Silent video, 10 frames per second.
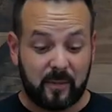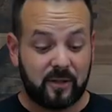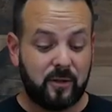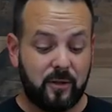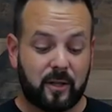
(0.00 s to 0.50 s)
That
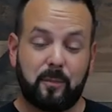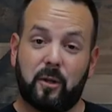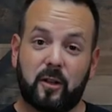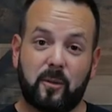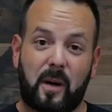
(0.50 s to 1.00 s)
means that you can
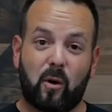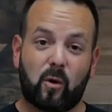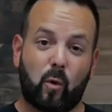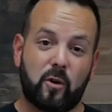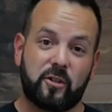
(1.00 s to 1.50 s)
plug the
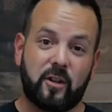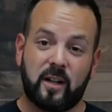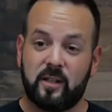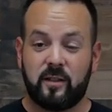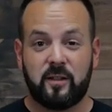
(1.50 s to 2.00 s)
power cord
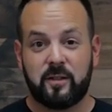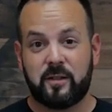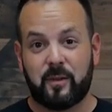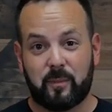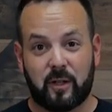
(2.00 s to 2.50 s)
straight into
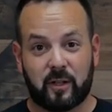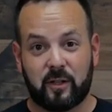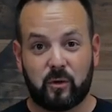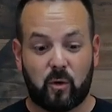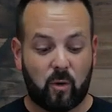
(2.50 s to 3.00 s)
this and plug
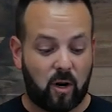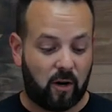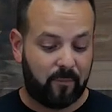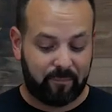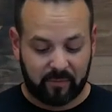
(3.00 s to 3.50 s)
it into a
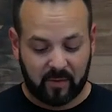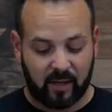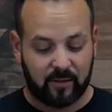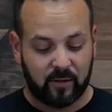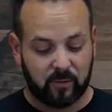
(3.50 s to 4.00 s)
wall.
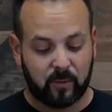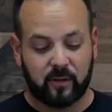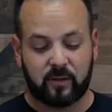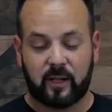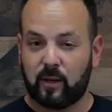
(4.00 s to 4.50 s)
And this
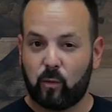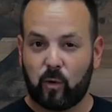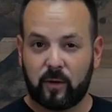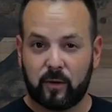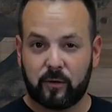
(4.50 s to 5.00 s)
one is like
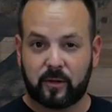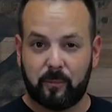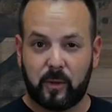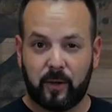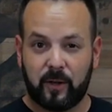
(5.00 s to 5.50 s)
one of those
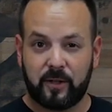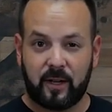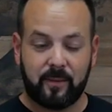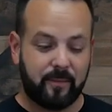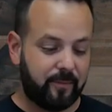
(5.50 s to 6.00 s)
computer
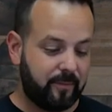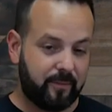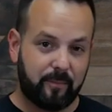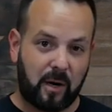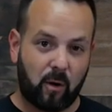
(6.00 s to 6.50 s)
type
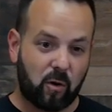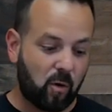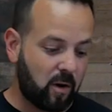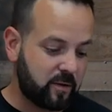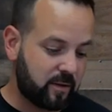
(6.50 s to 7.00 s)
power
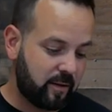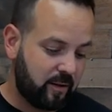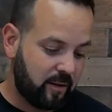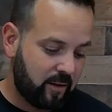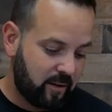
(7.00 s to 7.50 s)
cords.
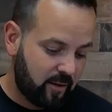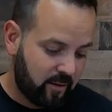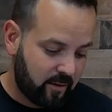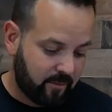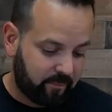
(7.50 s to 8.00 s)

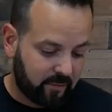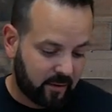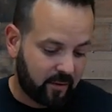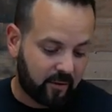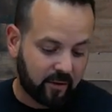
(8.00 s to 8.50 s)

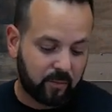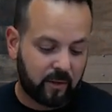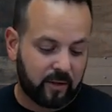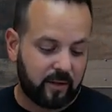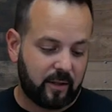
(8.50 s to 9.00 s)
This
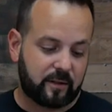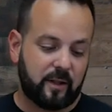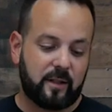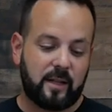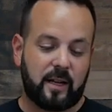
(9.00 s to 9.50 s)
one is
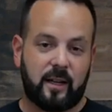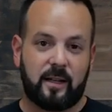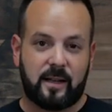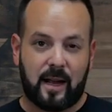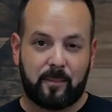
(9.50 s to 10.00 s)
gonna take an
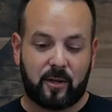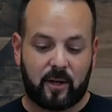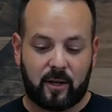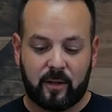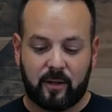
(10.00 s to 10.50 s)

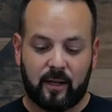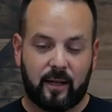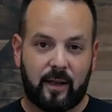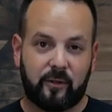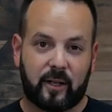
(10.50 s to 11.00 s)
adapter
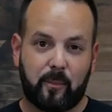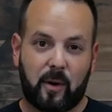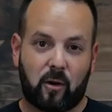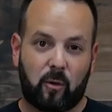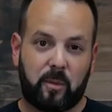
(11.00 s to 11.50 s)
and have like a
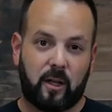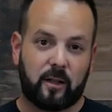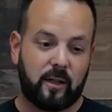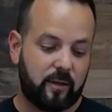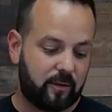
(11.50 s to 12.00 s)
barrel
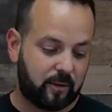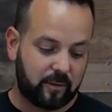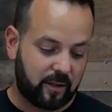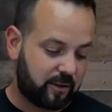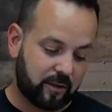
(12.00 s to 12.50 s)
plug.
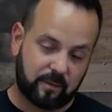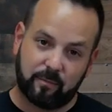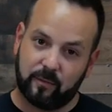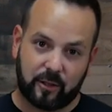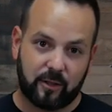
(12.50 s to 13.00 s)
So it's just
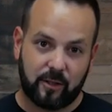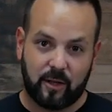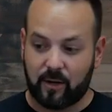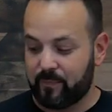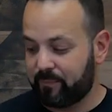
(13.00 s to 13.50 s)
good to
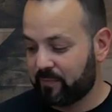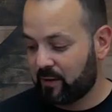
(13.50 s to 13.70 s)
know.